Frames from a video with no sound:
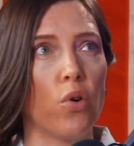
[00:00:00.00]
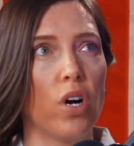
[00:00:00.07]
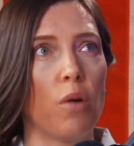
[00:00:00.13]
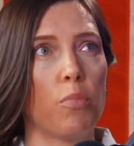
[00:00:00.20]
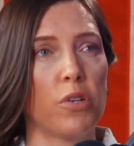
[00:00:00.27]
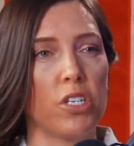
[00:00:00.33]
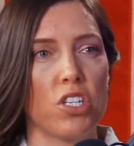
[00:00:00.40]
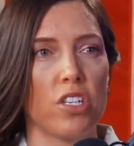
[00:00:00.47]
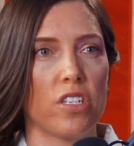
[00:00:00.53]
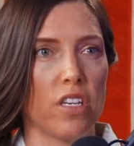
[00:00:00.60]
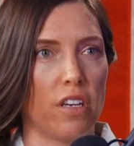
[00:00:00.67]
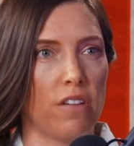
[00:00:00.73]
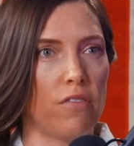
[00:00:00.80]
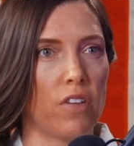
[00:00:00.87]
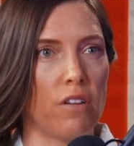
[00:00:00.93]

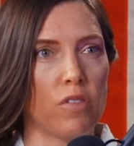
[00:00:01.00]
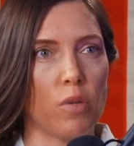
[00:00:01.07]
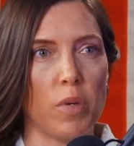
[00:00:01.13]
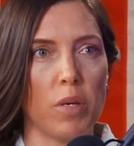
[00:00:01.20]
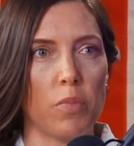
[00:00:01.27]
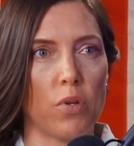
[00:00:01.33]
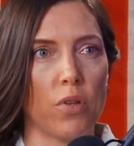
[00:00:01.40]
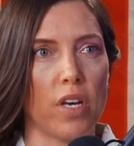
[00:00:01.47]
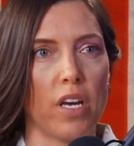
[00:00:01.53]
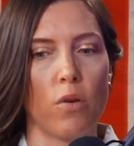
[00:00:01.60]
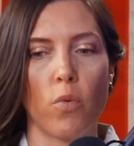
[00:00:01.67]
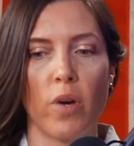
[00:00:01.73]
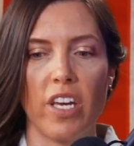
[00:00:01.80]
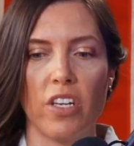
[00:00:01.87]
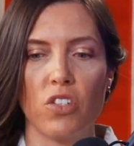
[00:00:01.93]
appreciative of the people that
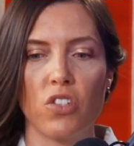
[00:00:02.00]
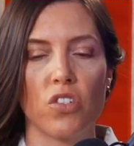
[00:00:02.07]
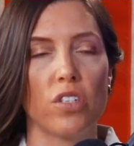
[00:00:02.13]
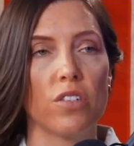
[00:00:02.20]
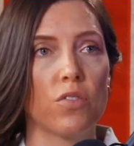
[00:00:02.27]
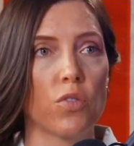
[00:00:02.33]
went and served